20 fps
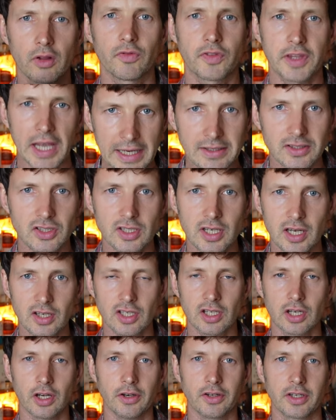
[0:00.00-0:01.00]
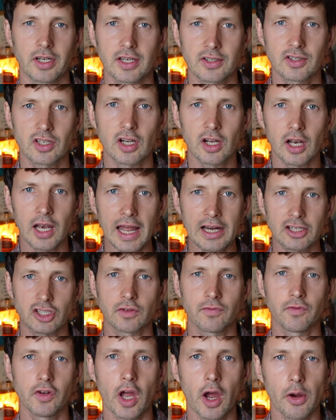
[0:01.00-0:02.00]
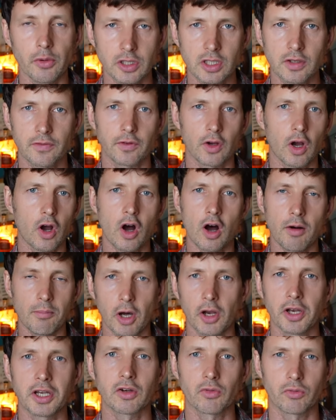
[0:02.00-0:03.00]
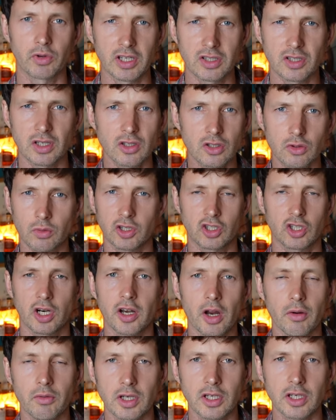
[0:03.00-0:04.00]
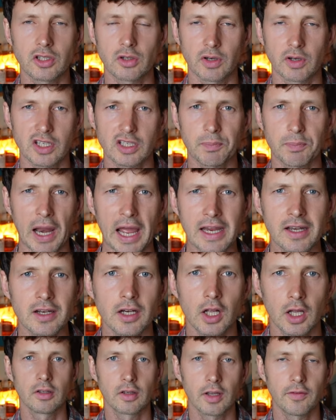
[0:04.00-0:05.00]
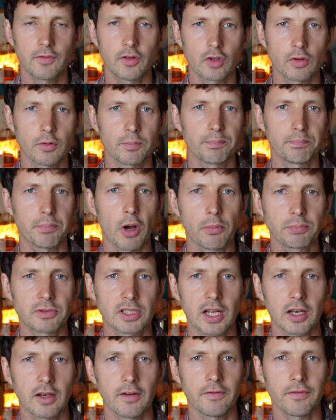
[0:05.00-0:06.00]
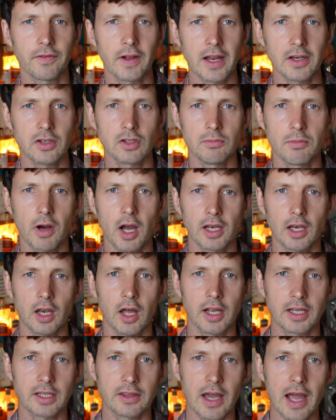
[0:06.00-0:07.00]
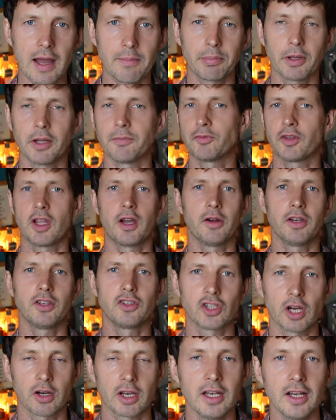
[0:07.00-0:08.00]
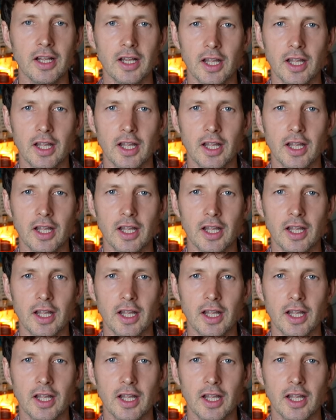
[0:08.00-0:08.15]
that's dissonant. It's a clash of notes for harmonic reasons, which I don't need to explain. If you're a Bob Dylan fan, you might like that, but no, I'm joking.